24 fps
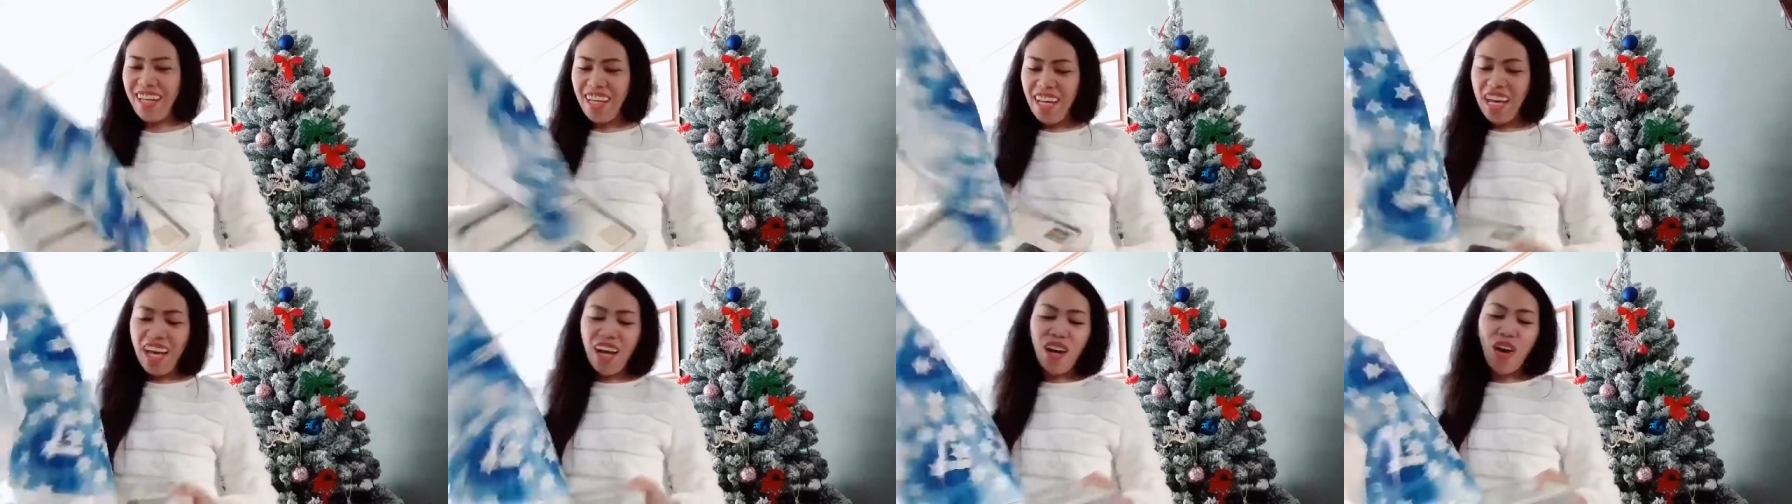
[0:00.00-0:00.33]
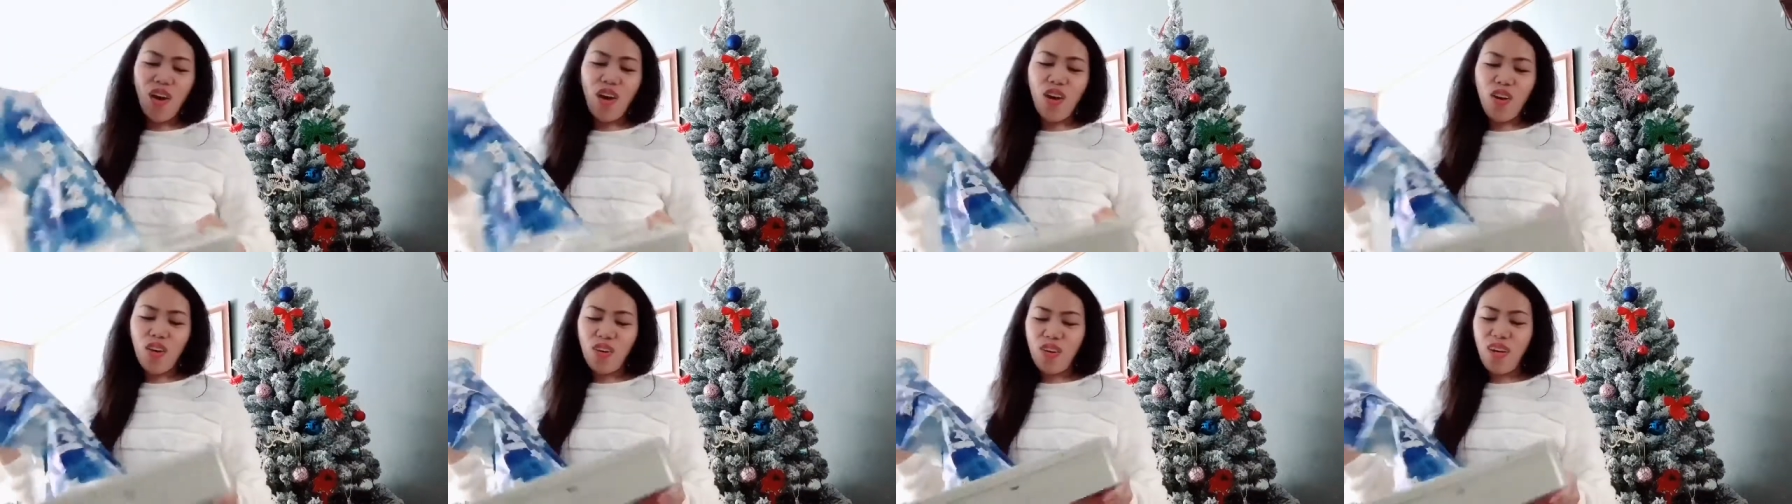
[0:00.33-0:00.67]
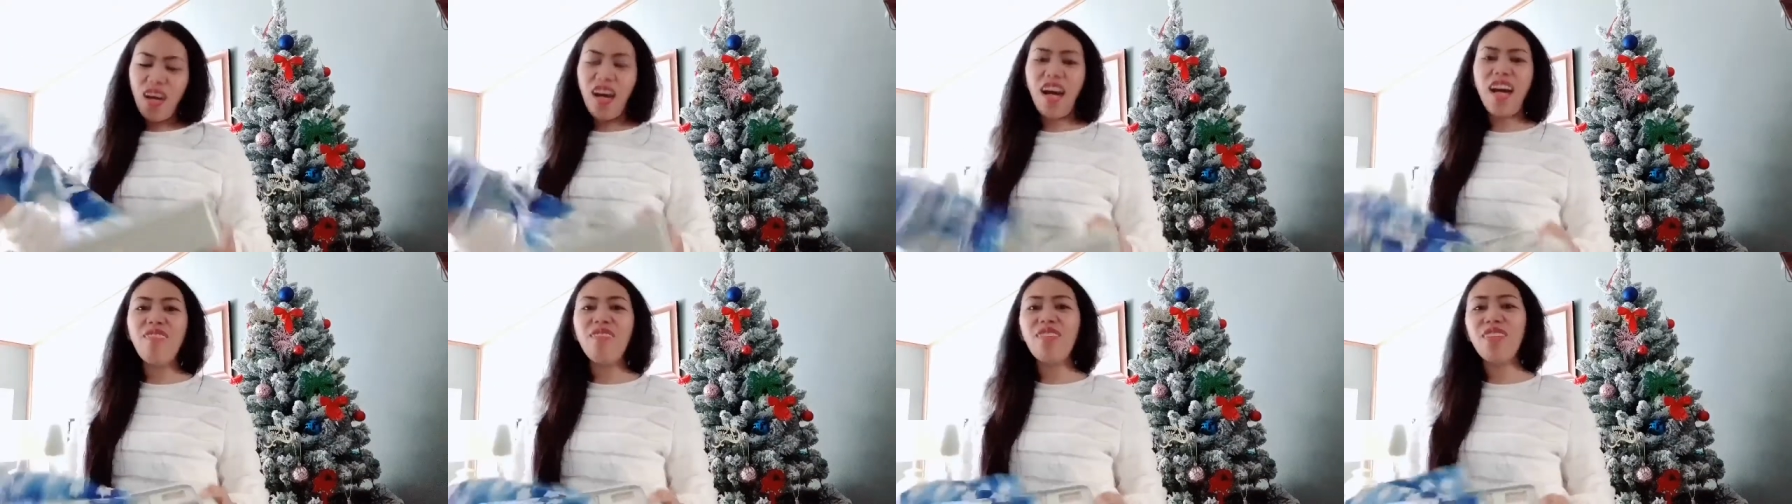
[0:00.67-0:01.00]
oh,
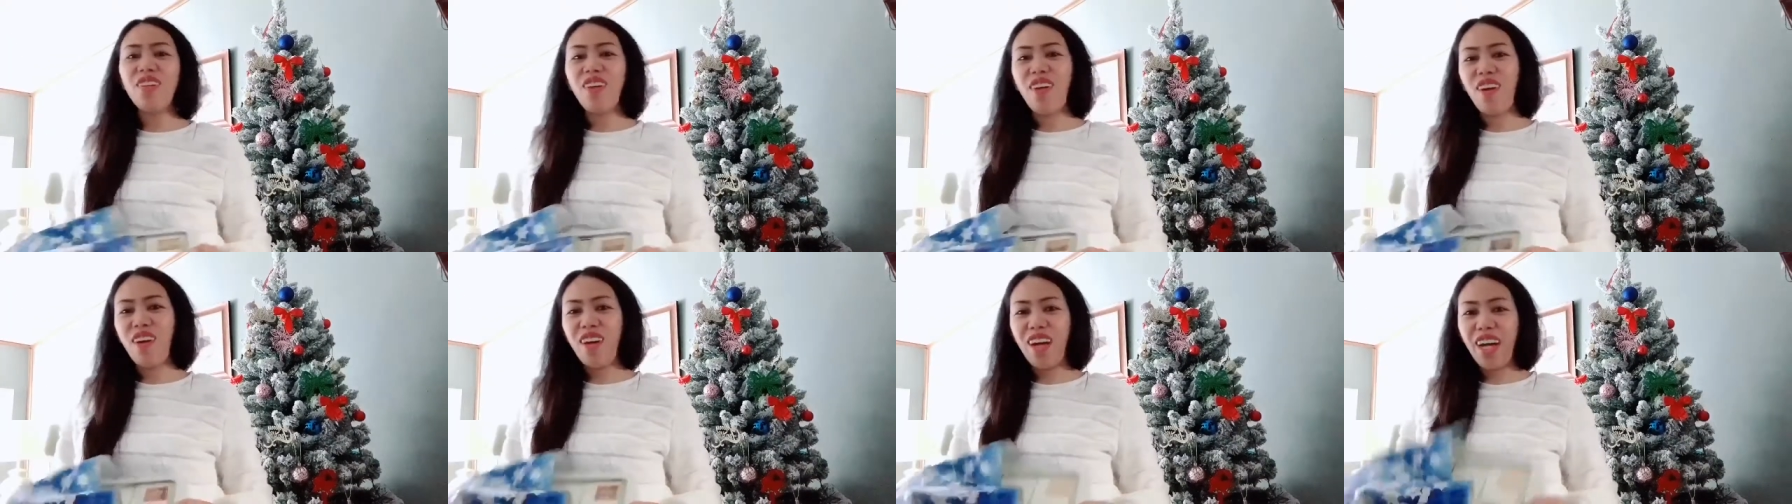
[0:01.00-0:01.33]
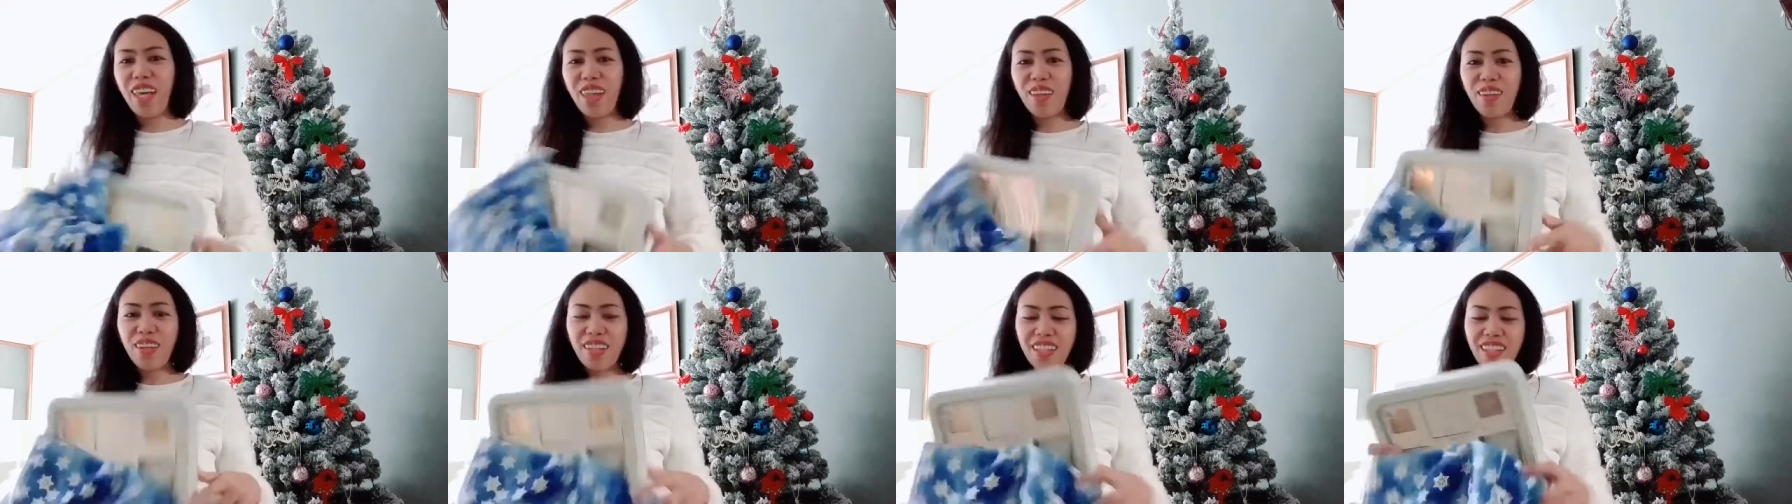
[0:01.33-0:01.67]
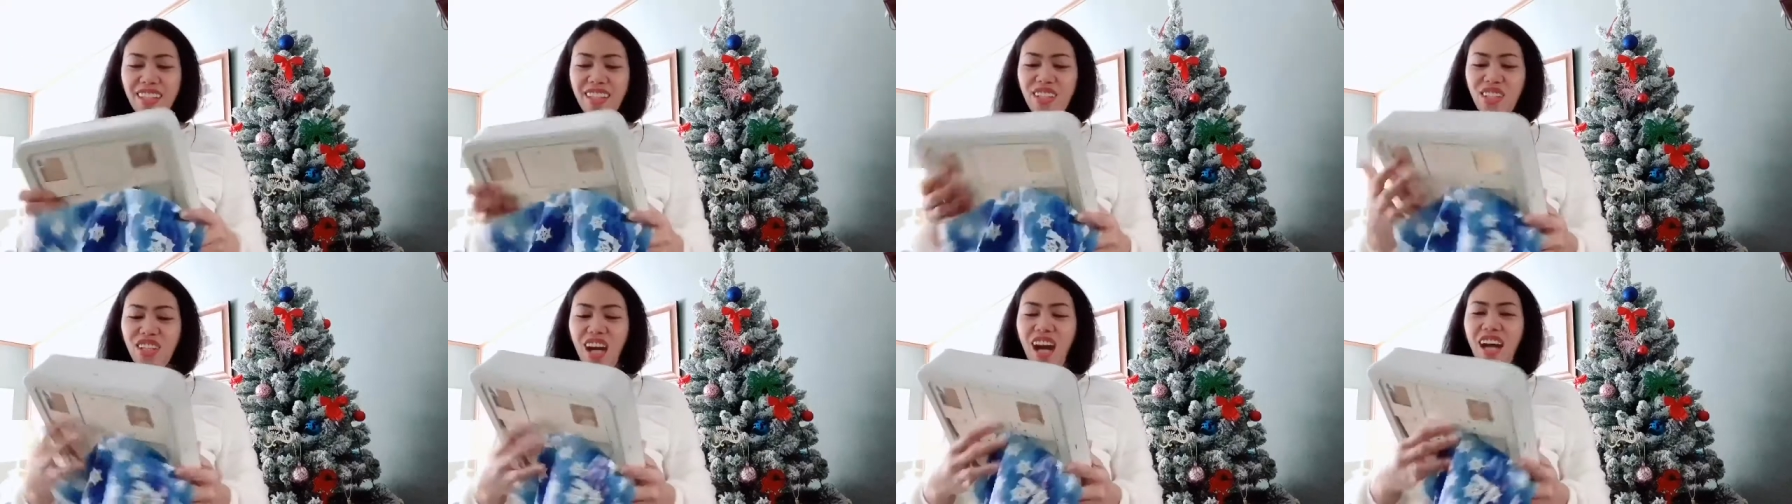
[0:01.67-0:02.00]
I'm wrong. I thought it's
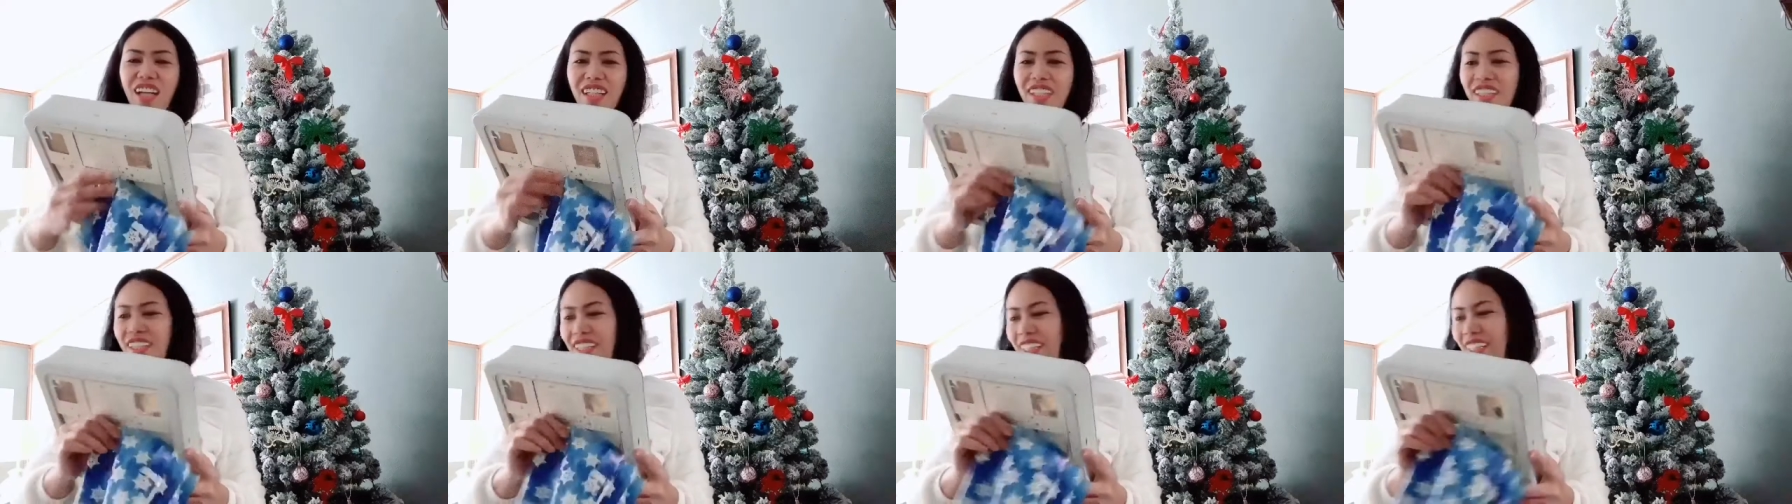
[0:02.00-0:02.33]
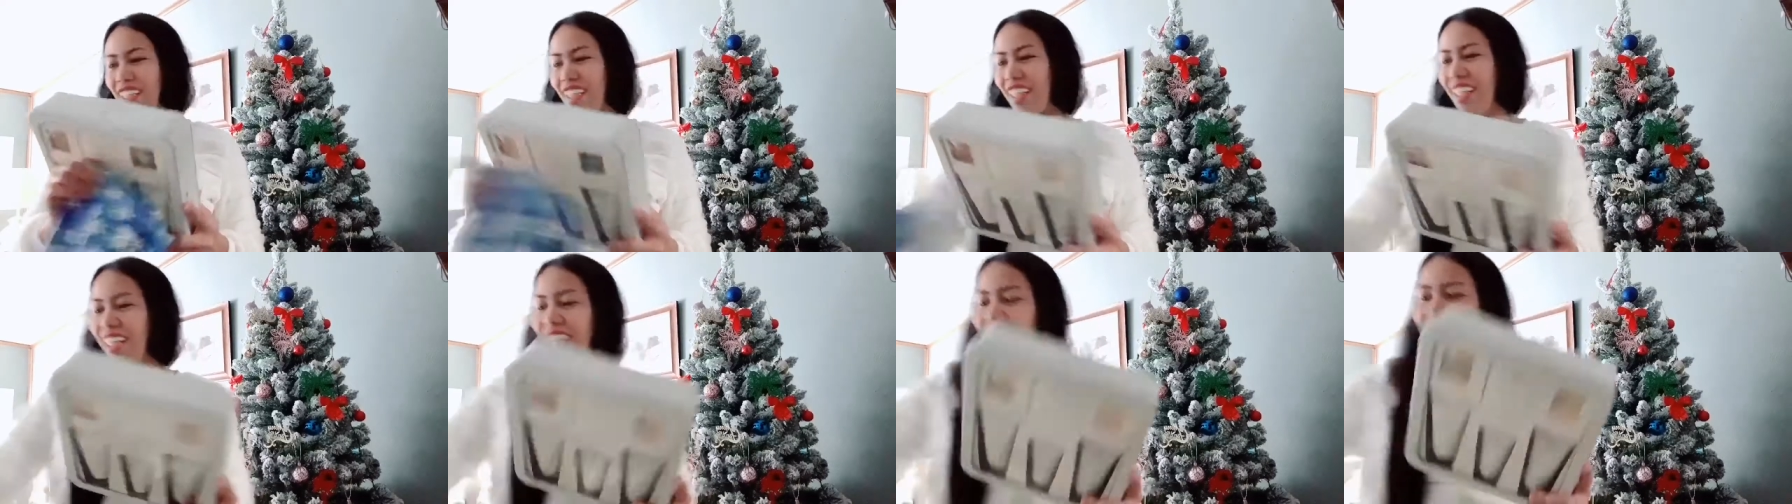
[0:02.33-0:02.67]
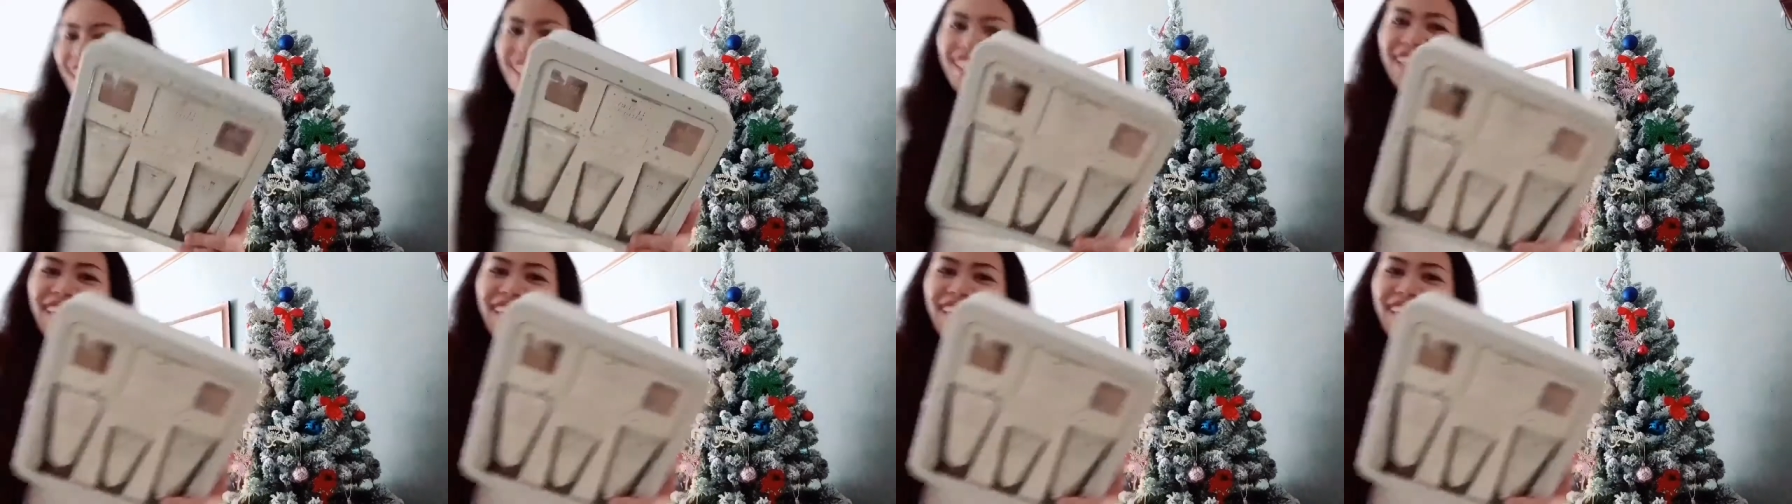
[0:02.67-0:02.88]
a chocolate. It's not